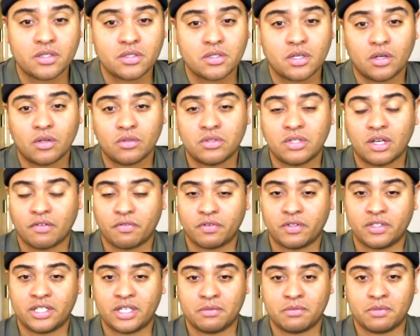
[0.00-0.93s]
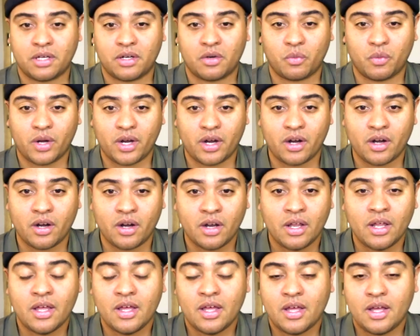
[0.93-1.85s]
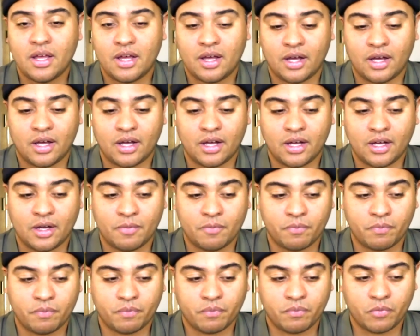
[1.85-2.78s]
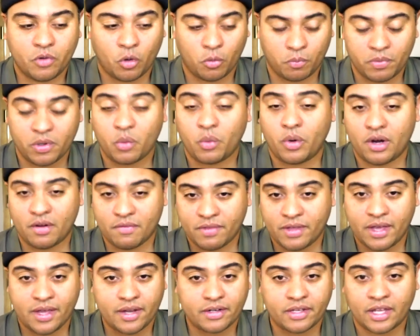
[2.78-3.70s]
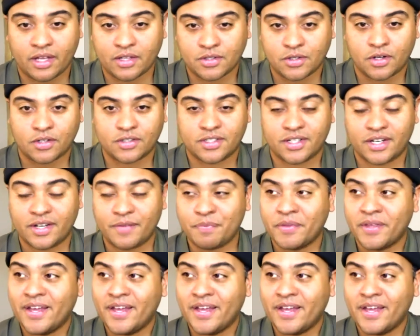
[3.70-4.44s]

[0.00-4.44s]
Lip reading: So definitely keep that aware, or be aware of that. Can't talk today.